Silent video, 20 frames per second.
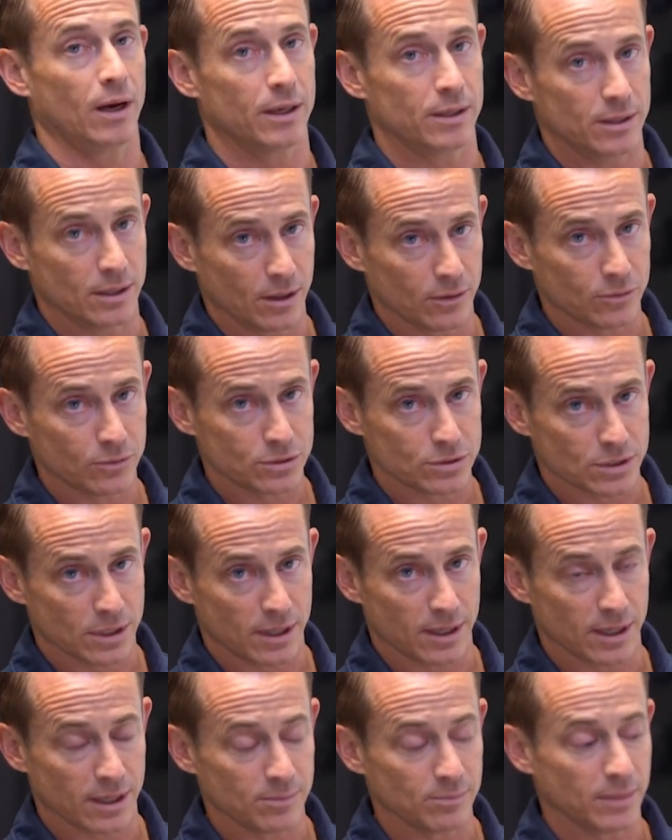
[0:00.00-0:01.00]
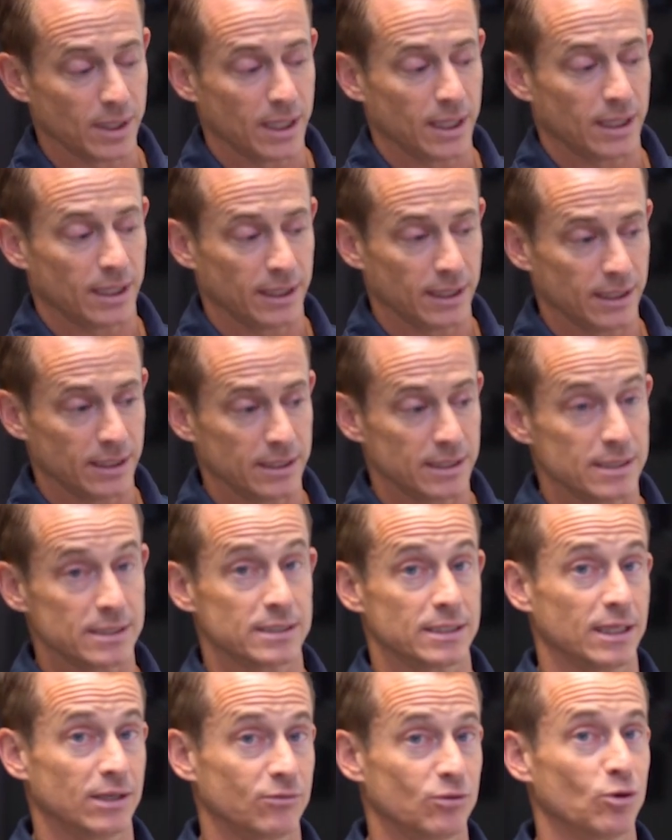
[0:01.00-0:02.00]
Another time
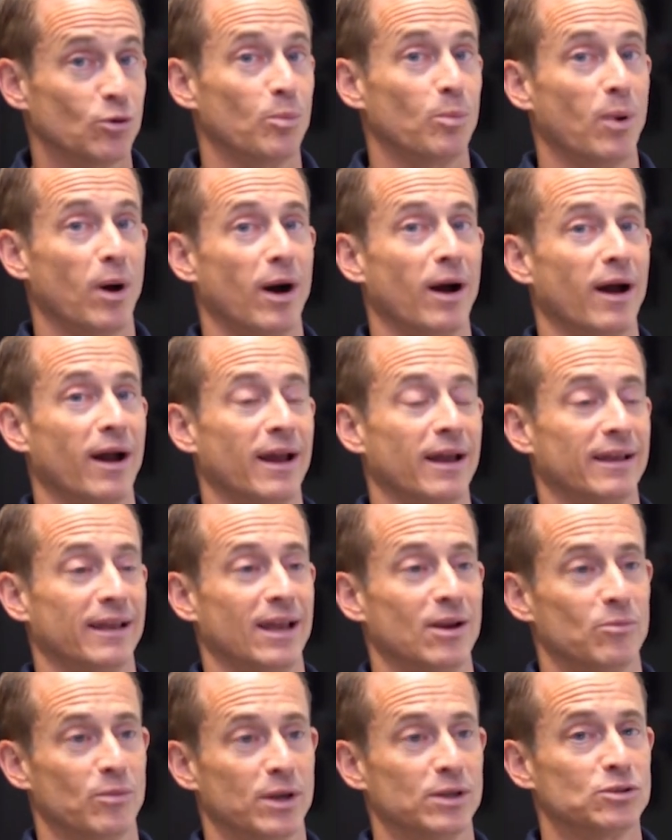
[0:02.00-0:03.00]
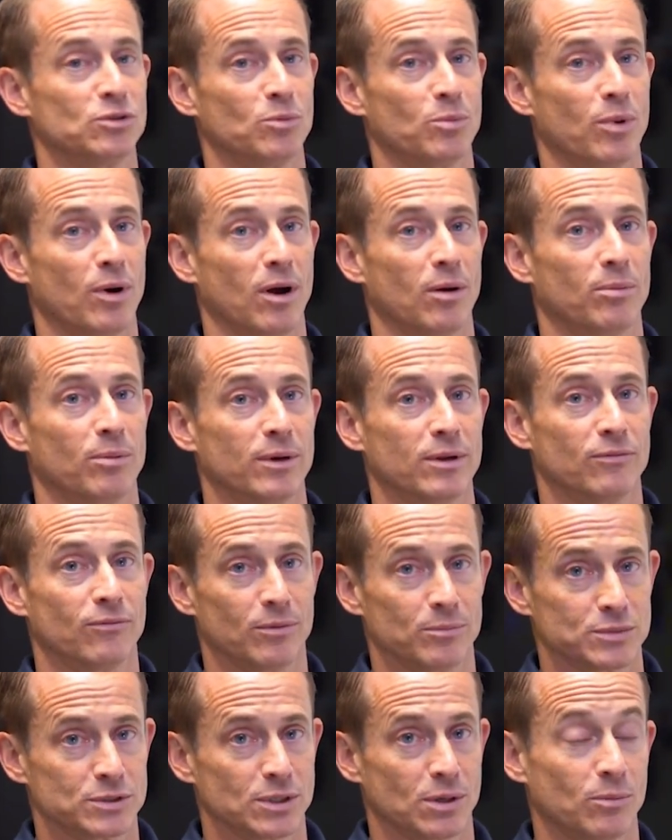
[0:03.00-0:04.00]
is if you're buying a rental property
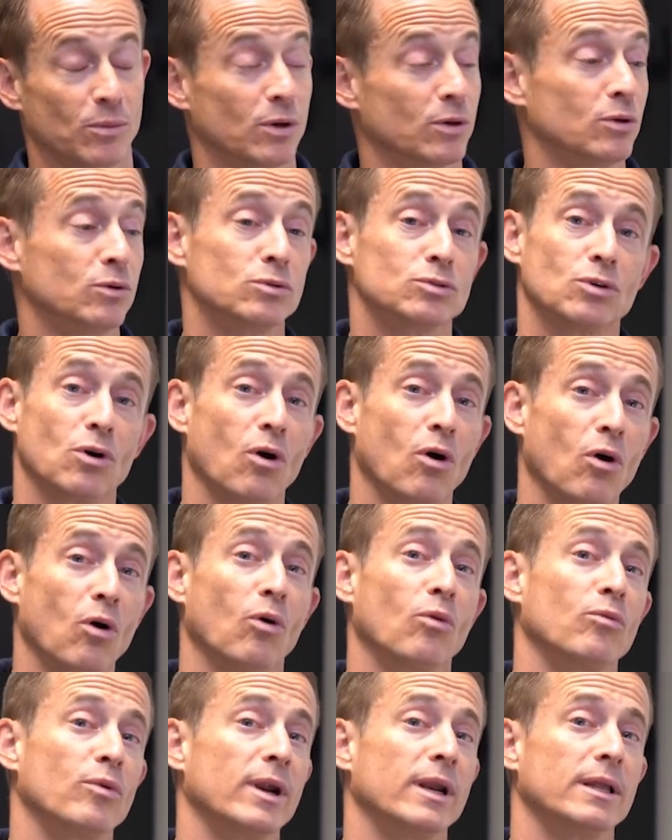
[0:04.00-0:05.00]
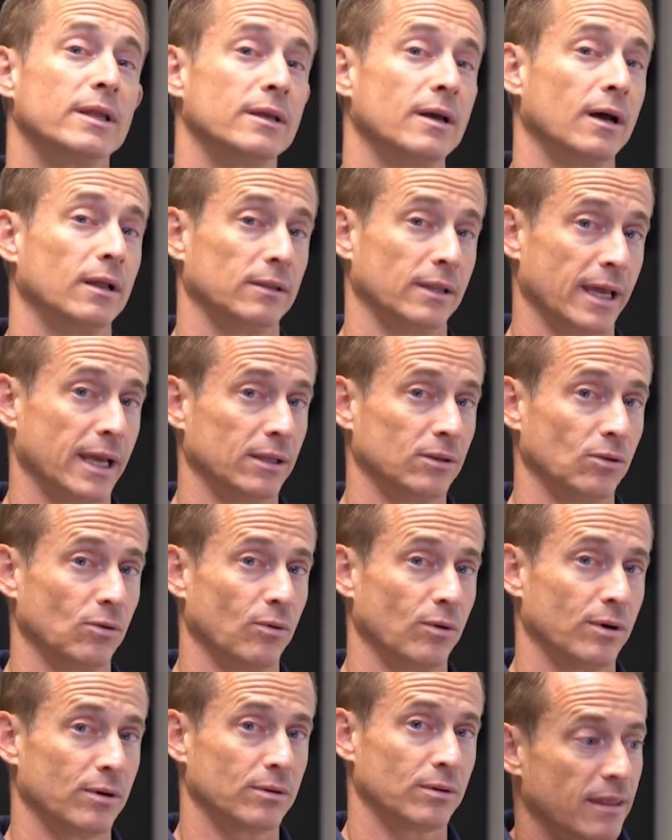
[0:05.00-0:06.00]
from someone who's already a
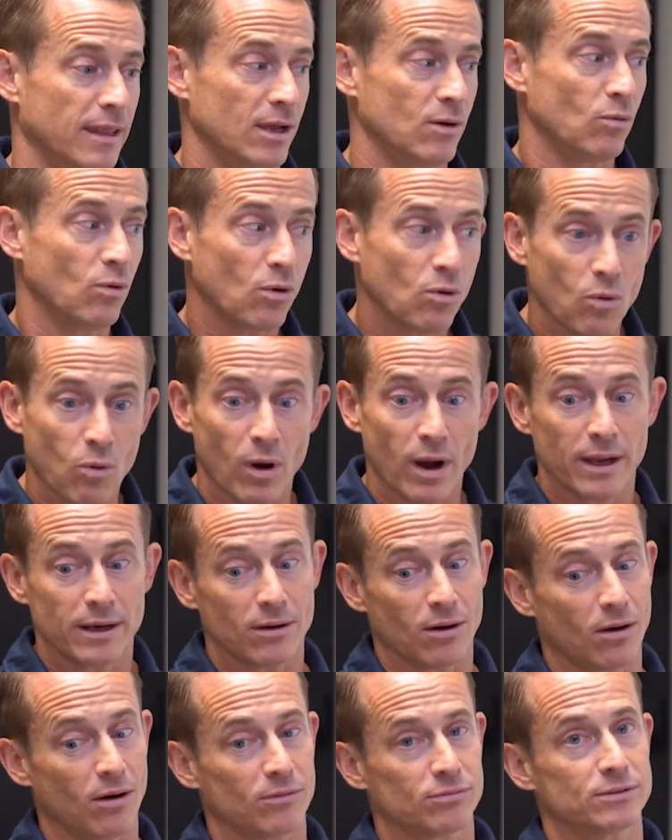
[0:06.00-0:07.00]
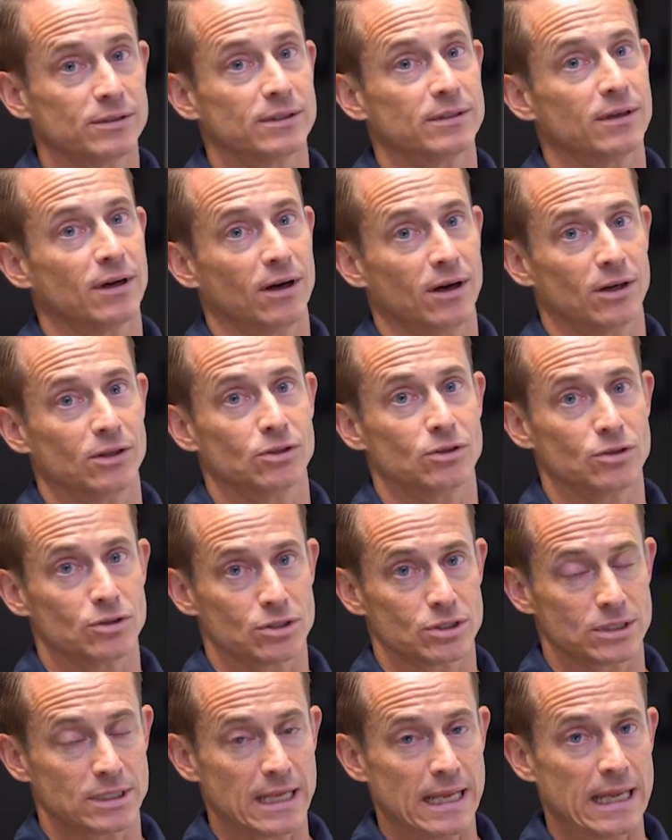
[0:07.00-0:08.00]
landlord. They will quite often
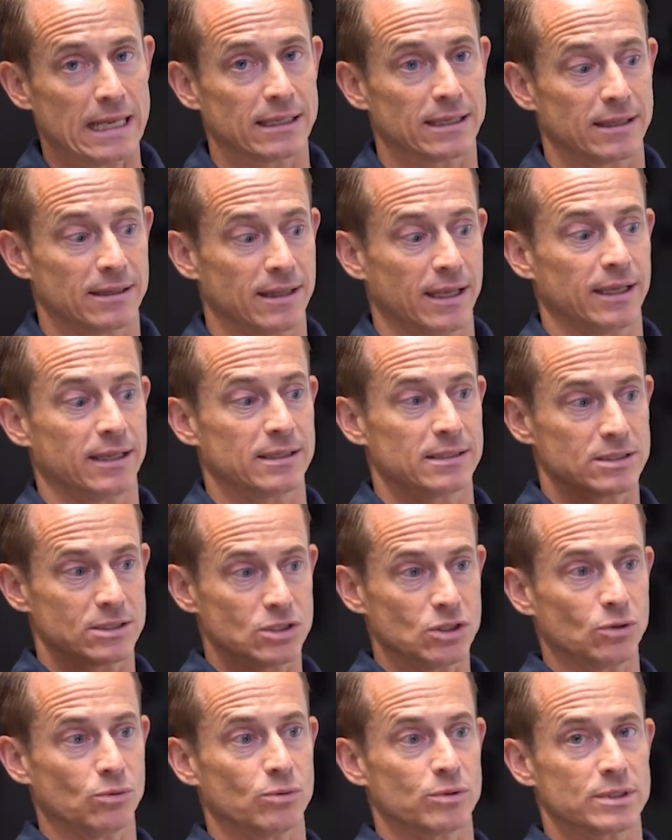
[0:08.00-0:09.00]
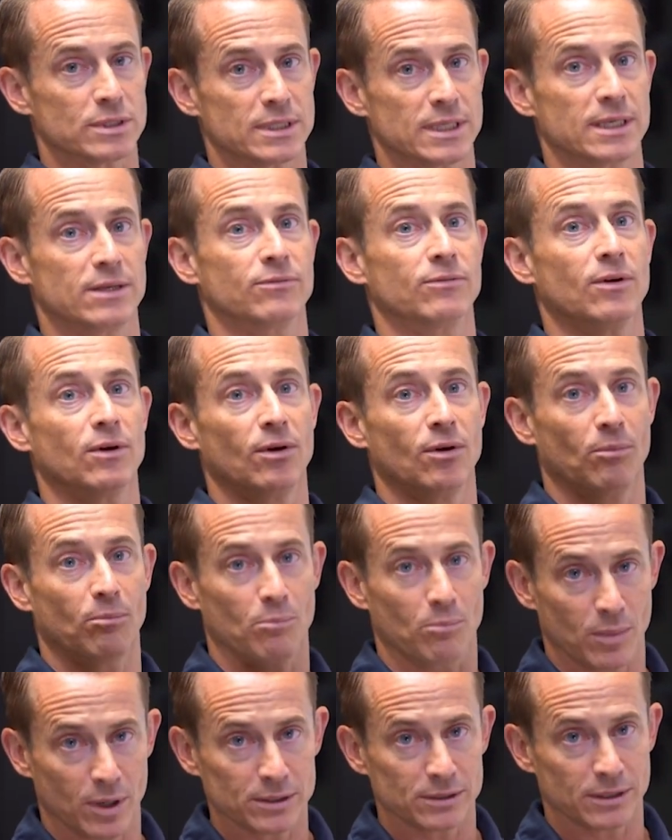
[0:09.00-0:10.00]
understand that they can still receive
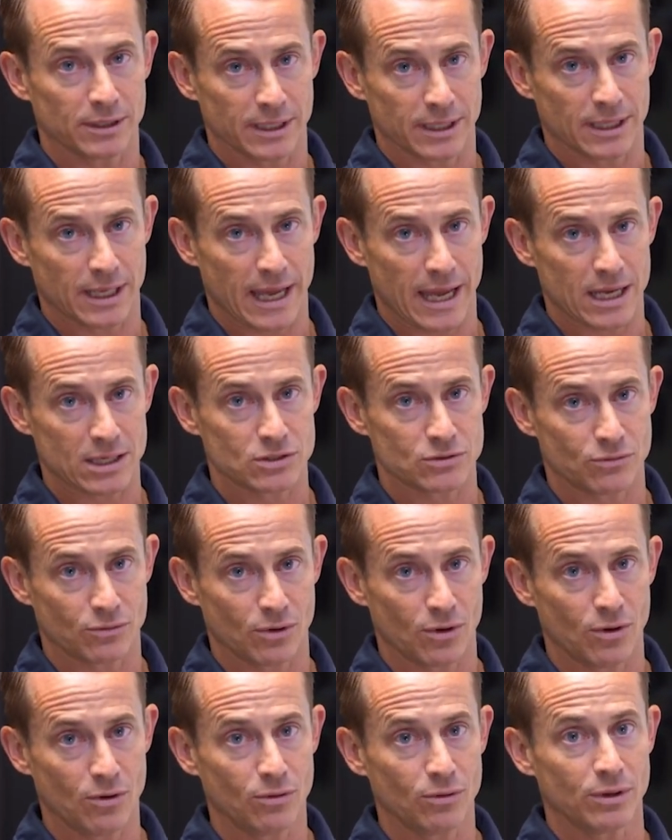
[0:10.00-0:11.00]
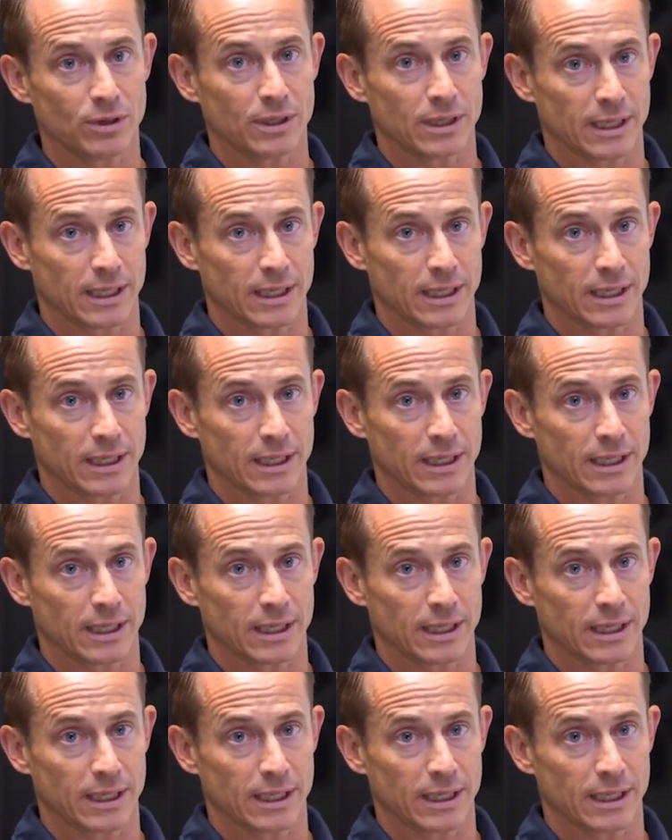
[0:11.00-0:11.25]
monthly cash flow,